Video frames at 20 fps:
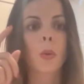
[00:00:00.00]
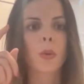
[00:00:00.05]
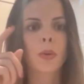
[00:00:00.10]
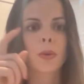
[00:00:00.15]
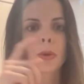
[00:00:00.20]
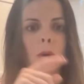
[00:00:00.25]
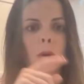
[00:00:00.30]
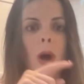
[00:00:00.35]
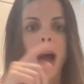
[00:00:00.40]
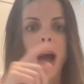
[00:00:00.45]

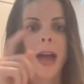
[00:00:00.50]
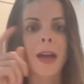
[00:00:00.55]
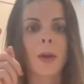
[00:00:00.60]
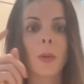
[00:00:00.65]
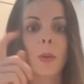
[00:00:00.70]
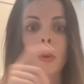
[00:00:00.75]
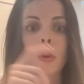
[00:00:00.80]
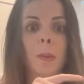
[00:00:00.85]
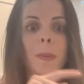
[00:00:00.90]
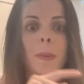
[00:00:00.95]
or there
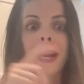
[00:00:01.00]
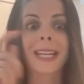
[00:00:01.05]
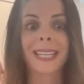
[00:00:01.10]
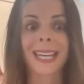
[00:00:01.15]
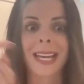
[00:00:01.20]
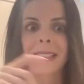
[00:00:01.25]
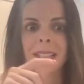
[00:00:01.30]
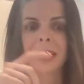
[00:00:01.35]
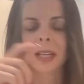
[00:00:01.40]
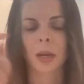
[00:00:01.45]
I, or
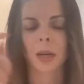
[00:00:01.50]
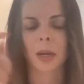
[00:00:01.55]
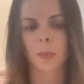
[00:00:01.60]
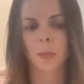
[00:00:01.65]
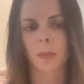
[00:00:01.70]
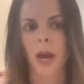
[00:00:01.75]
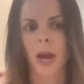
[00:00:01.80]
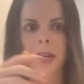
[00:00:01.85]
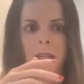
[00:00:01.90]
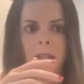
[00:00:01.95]
by yesing a
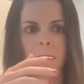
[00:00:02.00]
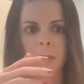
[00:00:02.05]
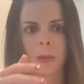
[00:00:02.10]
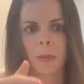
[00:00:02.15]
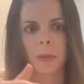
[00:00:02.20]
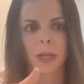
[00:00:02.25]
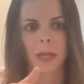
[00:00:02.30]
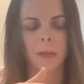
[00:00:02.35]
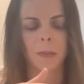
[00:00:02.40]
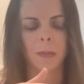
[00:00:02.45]
product
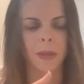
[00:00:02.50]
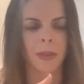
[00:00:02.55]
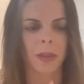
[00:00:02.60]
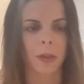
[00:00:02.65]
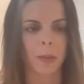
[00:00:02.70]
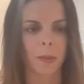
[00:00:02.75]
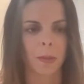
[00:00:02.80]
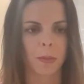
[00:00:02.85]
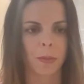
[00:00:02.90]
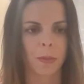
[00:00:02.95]
when we had
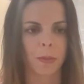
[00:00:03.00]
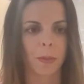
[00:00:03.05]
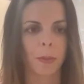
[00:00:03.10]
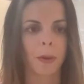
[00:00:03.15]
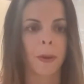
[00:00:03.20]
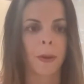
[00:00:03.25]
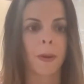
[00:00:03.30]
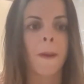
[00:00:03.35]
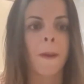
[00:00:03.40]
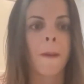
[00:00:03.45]
been there
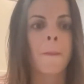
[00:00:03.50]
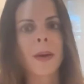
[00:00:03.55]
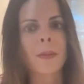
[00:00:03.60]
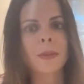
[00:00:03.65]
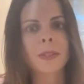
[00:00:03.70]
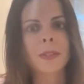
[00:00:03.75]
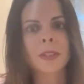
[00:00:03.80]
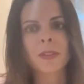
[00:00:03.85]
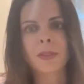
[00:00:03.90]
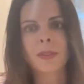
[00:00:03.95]
before.
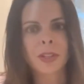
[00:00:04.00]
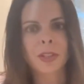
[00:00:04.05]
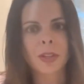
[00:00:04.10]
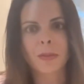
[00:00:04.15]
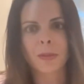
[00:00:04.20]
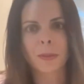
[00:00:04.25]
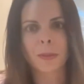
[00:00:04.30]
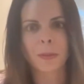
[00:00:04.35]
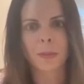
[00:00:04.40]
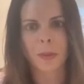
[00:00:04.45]
That was the
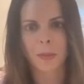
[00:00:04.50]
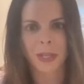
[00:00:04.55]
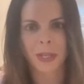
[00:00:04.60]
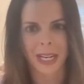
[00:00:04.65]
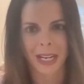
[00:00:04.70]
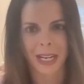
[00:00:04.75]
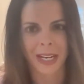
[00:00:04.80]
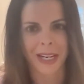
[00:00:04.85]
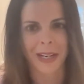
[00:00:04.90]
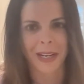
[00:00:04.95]
vision from the
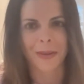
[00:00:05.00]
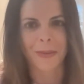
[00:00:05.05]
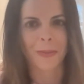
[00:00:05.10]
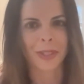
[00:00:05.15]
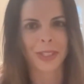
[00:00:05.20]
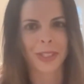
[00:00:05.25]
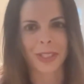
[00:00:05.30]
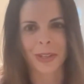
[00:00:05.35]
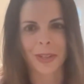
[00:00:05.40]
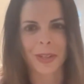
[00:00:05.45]
beginning.
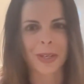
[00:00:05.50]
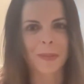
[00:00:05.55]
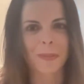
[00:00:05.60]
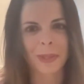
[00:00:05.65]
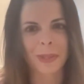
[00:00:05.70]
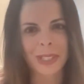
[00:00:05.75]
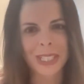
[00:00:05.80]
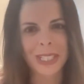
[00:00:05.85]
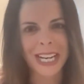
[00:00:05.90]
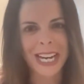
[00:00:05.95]
We
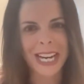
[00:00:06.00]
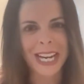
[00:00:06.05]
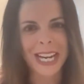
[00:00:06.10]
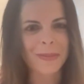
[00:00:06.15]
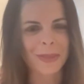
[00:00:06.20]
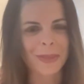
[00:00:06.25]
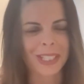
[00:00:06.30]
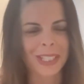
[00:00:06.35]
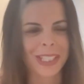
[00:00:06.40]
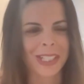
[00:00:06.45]
started building
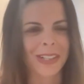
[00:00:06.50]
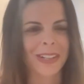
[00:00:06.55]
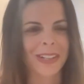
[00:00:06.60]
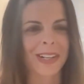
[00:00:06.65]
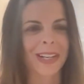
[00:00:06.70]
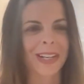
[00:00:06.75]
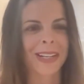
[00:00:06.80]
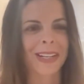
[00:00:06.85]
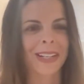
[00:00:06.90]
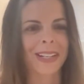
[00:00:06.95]
it. We
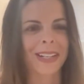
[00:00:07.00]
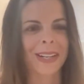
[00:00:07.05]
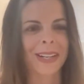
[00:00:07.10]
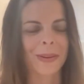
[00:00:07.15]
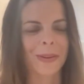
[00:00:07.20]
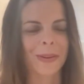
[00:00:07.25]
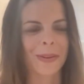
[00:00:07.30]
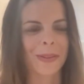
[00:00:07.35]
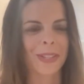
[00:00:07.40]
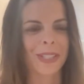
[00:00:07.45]
started,
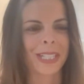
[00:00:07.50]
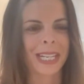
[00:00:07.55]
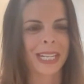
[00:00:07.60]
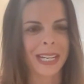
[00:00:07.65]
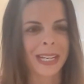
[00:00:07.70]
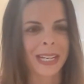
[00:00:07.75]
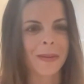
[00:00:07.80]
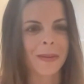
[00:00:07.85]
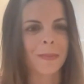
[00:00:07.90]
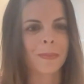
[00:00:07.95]
you know, the
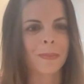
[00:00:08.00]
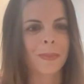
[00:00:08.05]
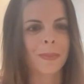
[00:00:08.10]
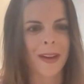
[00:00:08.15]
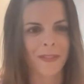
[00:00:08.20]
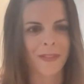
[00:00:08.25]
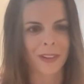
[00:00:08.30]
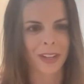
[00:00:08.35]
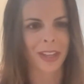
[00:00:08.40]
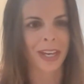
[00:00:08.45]
team,
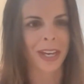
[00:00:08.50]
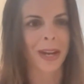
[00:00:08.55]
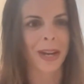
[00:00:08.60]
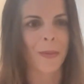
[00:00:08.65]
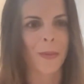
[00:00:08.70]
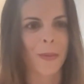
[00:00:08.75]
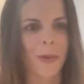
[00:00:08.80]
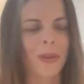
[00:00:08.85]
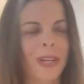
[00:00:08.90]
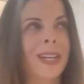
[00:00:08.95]

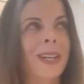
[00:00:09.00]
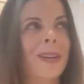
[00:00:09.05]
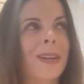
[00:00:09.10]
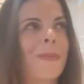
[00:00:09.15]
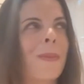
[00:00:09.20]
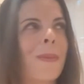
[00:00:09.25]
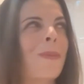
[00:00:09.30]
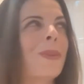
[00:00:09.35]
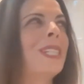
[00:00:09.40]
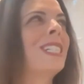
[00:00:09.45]
everything. When
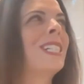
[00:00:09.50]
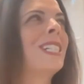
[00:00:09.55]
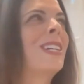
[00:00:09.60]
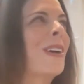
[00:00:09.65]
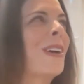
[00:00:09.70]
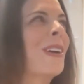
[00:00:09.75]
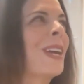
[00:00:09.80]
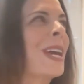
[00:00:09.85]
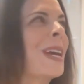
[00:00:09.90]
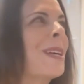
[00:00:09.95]
we when we
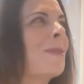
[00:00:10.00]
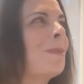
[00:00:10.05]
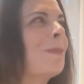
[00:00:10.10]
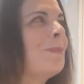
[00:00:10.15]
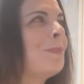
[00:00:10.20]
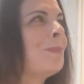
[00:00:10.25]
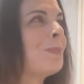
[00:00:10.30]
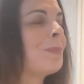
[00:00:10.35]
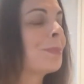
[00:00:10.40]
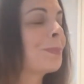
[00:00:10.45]
started,
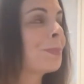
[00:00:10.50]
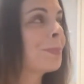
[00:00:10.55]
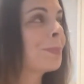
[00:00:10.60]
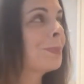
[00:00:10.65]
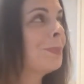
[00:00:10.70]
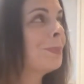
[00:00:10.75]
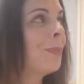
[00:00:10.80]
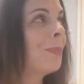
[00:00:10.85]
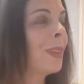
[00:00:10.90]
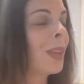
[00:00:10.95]

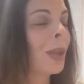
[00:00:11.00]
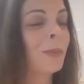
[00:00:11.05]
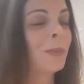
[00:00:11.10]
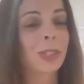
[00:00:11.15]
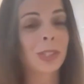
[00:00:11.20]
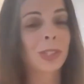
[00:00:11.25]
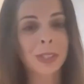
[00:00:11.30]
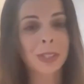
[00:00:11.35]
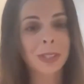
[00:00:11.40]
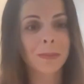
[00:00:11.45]
it
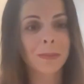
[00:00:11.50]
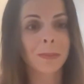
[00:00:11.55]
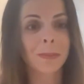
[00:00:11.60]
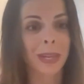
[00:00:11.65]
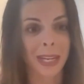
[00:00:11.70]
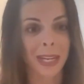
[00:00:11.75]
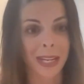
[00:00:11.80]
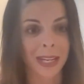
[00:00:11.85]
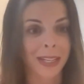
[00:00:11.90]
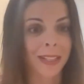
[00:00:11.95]
was
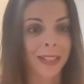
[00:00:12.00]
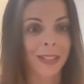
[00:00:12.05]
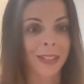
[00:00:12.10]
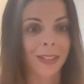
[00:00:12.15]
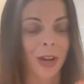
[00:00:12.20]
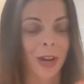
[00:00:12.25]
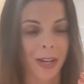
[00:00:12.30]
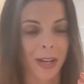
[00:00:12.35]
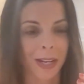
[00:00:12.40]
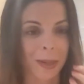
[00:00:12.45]
just
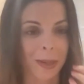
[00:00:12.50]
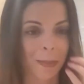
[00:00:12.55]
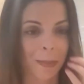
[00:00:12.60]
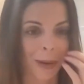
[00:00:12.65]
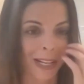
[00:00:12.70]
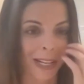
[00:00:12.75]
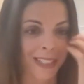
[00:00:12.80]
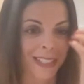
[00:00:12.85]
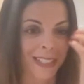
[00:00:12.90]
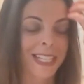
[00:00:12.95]
me talking to
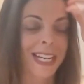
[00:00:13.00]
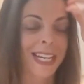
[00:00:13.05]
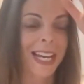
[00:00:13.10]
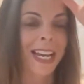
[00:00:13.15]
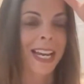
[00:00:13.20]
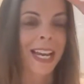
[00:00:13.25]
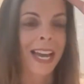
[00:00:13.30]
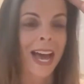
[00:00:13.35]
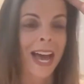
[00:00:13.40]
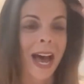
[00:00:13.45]
brands.
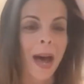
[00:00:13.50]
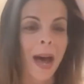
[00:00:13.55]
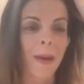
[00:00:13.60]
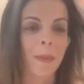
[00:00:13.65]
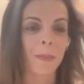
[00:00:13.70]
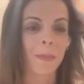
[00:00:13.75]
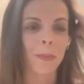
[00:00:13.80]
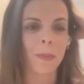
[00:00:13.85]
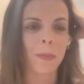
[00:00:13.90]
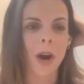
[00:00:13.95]

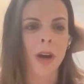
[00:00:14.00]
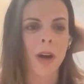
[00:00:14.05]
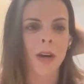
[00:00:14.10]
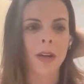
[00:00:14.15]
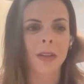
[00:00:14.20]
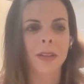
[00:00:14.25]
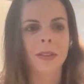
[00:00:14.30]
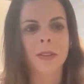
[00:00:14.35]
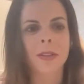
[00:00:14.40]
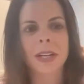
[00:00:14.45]
Um,
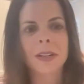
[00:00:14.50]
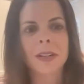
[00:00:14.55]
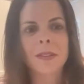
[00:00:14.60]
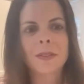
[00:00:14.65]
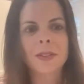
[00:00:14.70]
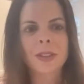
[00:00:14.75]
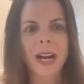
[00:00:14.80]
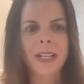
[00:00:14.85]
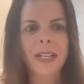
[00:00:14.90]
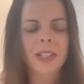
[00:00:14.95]
our
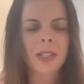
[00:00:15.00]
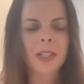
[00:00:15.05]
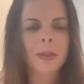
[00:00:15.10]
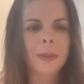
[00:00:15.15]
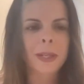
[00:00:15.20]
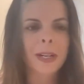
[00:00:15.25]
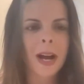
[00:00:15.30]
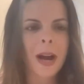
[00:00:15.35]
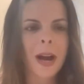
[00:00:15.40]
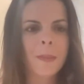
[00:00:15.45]
creative
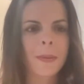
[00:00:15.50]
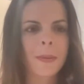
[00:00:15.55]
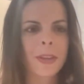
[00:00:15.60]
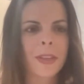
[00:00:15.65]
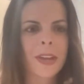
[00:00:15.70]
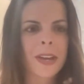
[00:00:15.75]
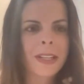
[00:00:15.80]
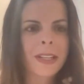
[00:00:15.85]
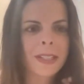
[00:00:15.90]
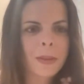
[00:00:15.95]
director would come
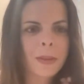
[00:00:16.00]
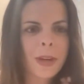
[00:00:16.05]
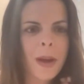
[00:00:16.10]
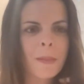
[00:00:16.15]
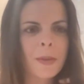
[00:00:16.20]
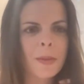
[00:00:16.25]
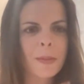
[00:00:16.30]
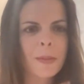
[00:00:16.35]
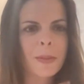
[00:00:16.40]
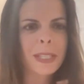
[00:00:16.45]
with us,
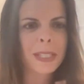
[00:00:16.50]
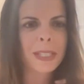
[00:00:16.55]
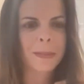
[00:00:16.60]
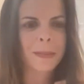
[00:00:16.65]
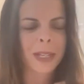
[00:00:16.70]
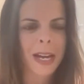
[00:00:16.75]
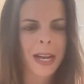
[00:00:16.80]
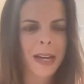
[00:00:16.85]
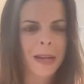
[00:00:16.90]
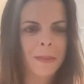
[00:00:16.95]
come with me
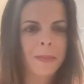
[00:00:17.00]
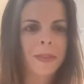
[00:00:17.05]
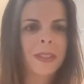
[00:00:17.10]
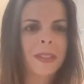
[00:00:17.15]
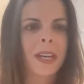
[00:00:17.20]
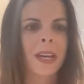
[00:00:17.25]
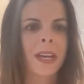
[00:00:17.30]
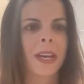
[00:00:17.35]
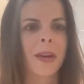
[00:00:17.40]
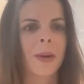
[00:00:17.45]

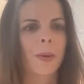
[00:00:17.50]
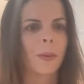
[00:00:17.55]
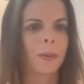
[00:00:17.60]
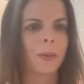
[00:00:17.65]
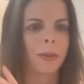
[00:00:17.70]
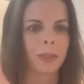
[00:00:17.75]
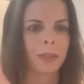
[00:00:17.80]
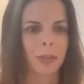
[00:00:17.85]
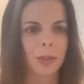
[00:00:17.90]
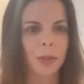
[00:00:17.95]
sometimes,
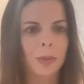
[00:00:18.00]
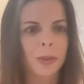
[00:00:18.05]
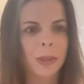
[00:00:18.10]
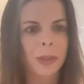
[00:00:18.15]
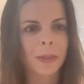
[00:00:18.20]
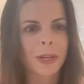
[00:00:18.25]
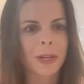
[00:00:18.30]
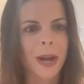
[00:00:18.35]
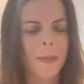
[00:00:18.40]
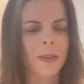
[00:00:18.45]
or
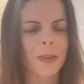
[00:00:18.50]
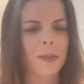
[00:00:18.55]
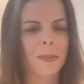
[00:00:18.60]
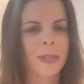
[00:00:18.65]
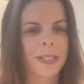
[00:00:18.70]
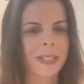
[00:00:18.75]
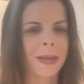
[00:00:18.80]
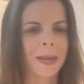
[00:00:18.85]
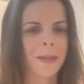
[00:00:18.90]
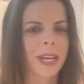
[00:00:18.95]
Julie would come
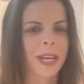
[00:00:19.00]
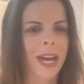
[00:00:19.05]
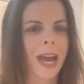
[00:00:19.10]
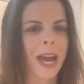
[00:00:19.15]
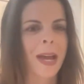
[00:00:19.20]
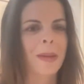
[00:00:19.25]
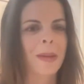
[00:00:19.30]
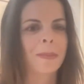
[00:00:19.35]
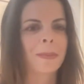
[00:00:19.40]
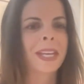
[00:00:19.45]
with me
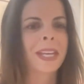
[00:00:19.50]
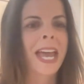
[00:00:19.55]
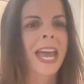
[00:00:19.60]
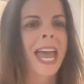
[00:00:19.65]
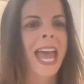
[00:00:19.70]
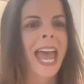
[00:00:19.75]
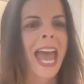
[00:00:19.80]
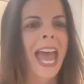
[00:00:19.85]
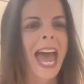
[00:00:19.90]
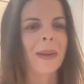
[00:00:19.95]
sometimes,
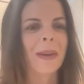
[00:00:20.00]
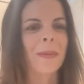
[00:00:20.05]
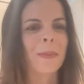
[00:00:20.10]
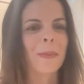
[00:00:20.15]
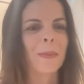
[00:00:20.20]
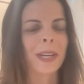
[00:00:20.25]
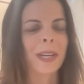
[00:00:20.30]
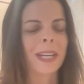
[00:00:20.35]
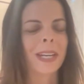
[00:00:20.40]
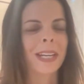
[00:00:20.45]

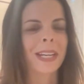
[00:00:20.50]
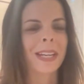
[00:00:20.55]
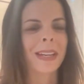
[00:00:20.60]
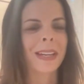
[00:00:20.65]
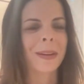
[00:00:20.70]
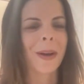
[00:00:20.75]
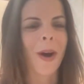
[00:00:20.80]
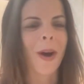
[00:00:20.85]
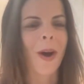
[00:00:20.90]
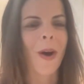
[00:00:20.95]
and
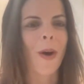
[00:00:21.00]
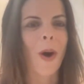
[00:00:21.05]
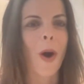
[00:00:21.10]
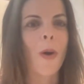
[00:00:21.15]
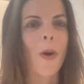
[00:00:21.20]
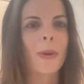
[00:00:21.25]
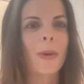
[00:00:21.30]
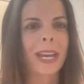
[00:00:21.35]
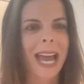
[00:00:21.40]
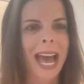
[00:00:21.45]
we
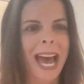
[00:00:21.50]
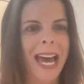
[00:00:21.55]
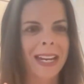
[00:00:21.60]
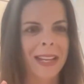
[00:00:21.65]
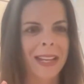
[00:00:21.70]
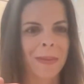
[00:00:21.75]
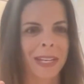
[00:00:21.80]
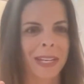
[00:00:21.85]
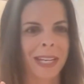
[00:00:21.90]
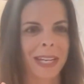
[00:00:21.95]
all we
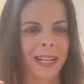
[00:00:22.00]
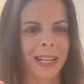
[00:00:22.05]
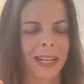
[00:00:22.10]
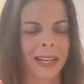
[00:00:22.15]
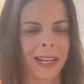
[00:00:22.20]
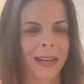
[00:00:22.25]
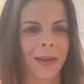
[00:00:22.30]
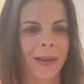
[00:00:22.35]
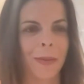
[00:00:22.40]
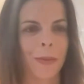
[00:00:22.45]
had in the
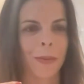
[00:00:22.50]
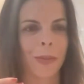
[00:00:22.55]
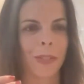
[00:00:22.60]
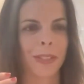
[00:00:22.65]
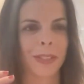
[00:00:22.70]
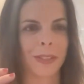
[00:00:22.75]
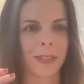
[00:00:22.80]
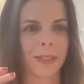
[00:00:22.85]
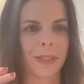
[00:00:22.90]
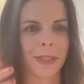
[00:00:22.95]
beginning
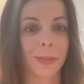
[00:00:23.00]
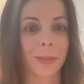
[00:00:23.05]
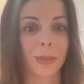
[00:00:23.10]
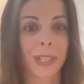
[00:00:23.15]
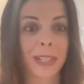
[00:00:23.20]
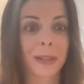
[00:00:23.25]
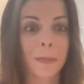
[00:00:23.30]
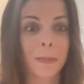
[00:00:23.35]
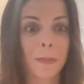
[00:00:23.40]
was because we